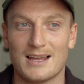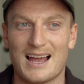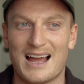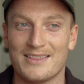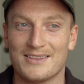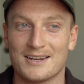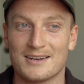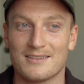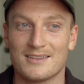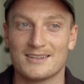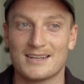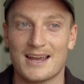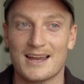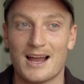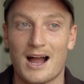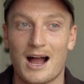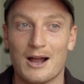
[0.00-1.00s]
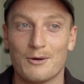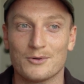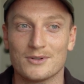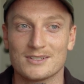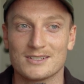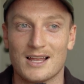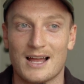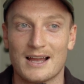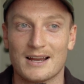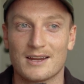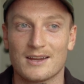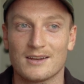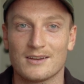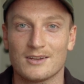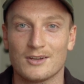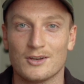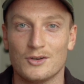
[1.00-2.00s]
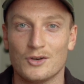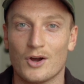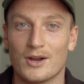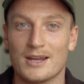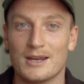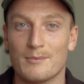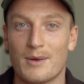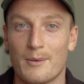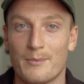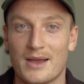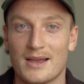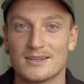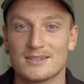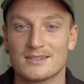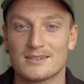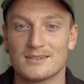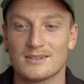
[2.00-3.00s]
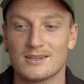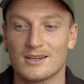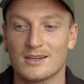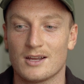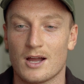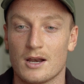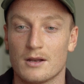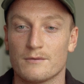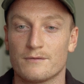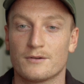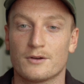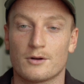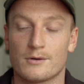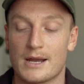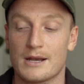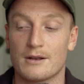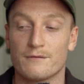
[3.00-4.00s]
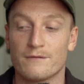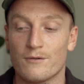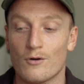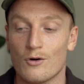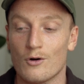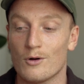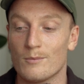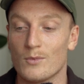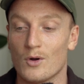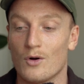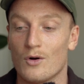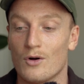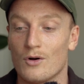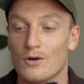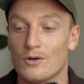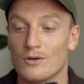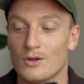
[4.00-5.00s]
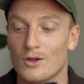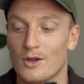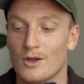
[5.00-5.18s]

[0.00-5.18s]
at the end of the day, I was like not in my best kind of creative form or